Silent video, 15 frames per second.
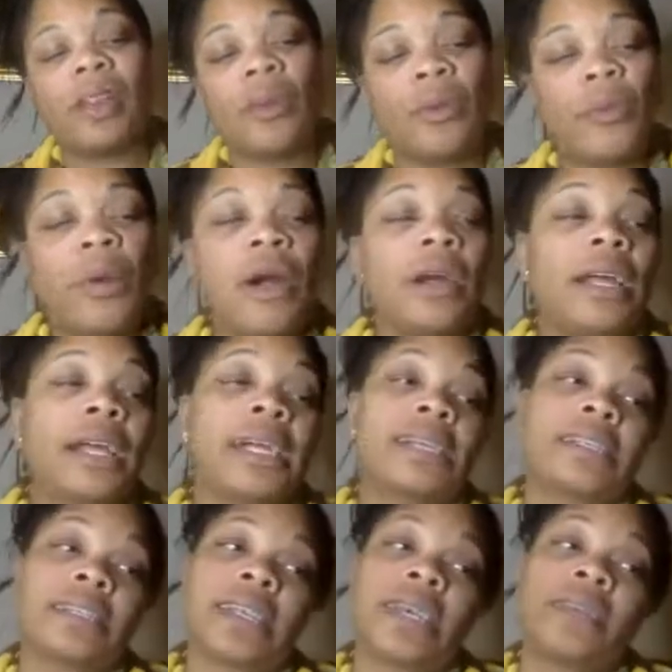Well, like I
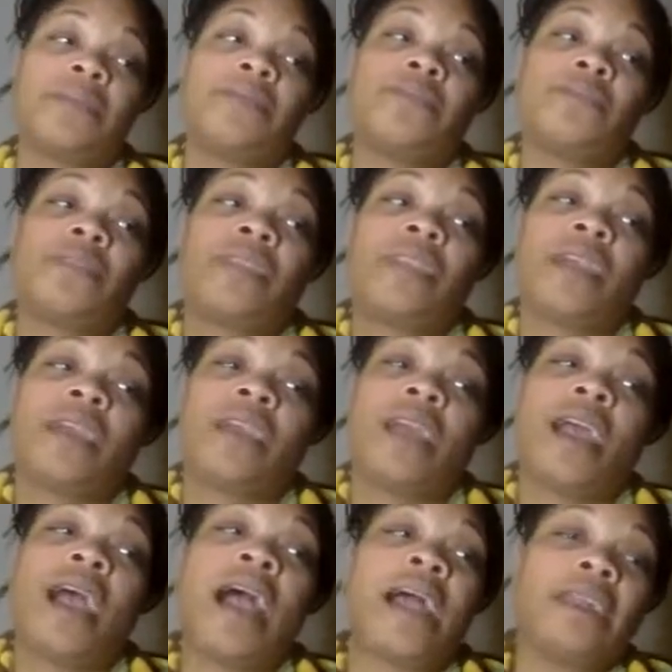said,
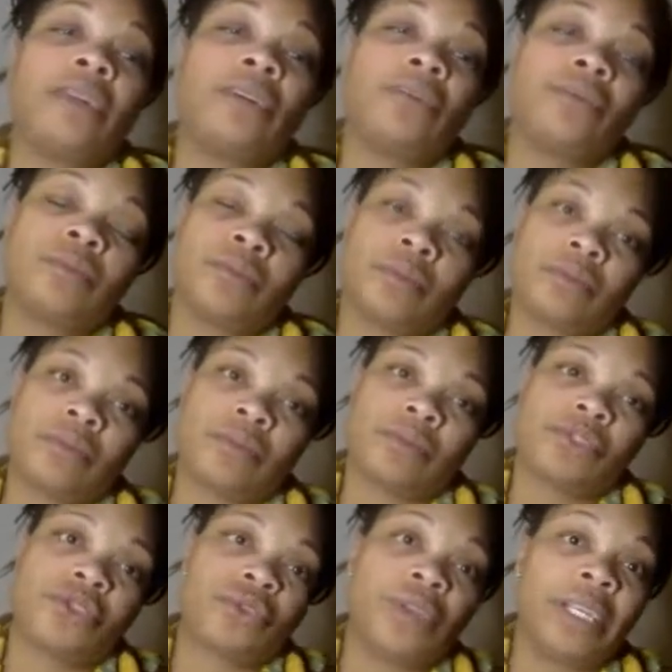I don't
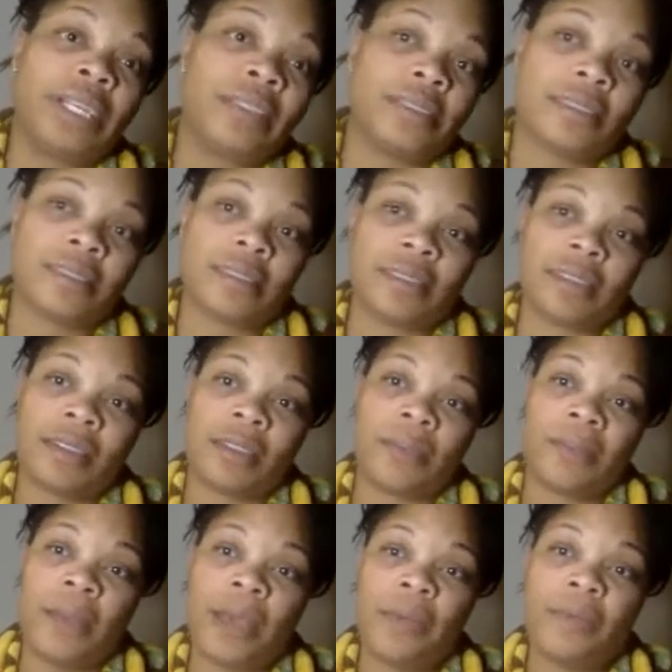treat the
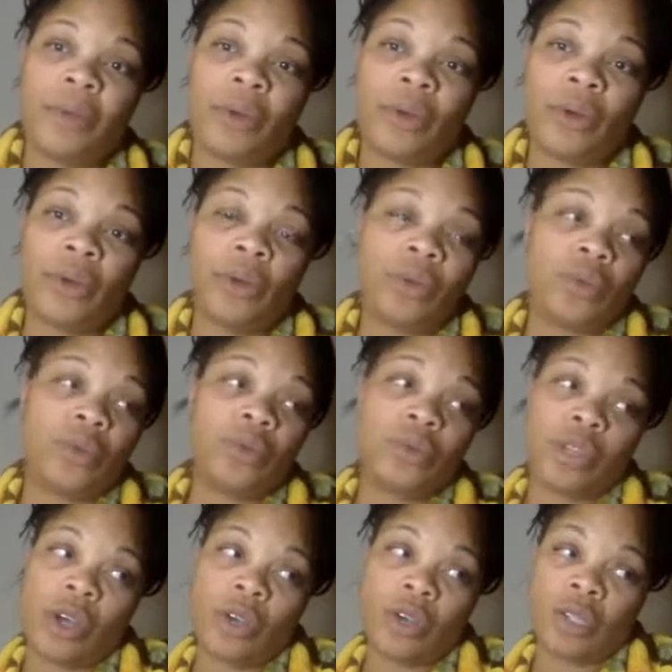people who
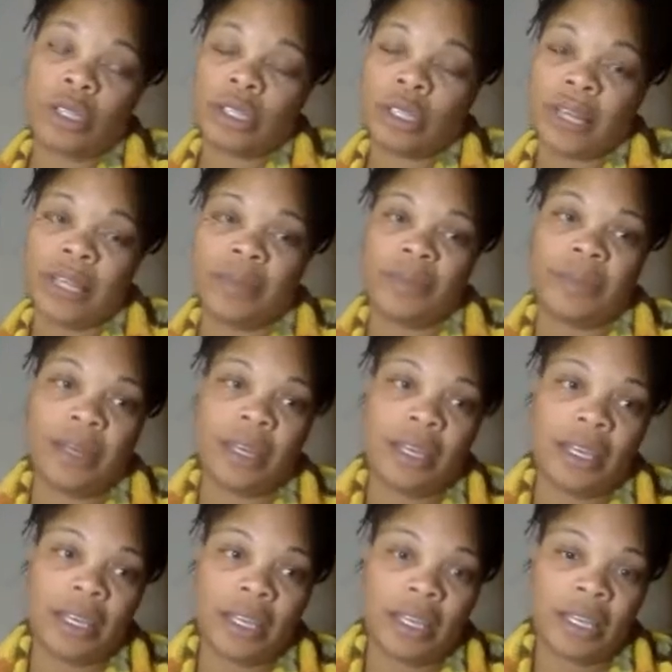don't look like
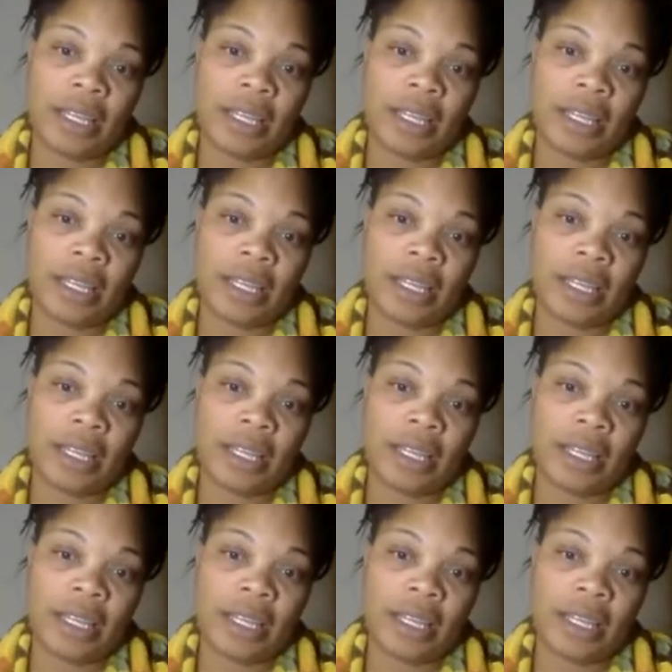me